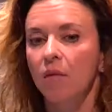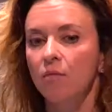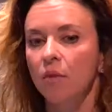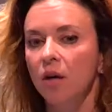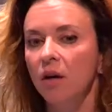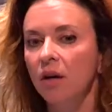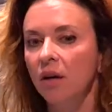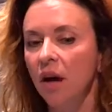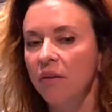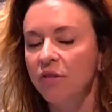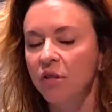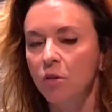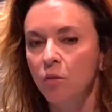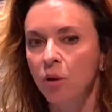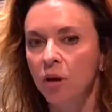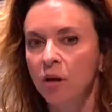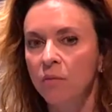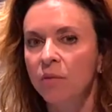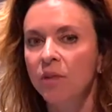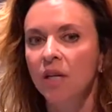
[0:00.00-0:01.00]
Hearing Officer
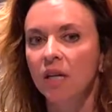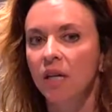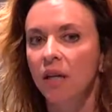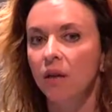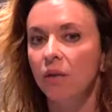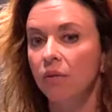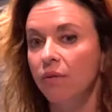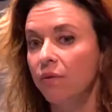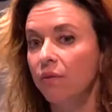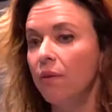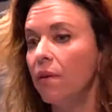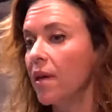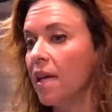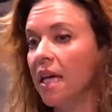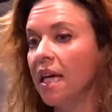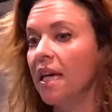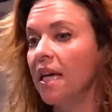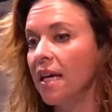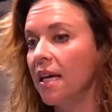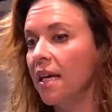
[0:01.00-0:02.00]
Williams,
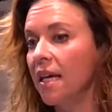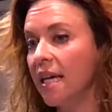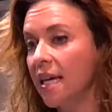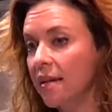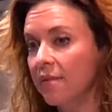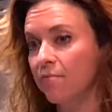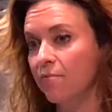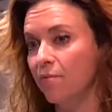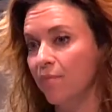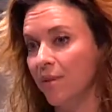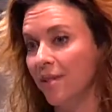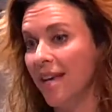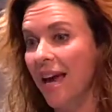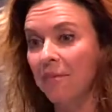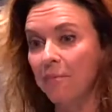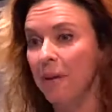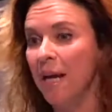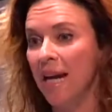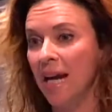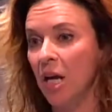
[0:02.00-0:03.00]
he
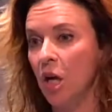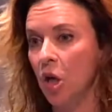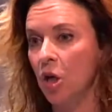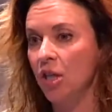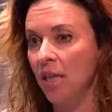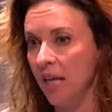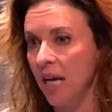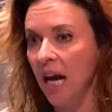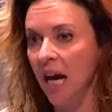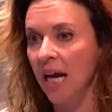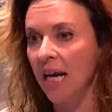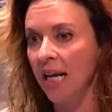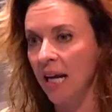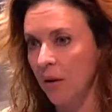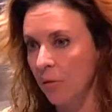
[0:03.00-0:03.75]
sent me here tonight,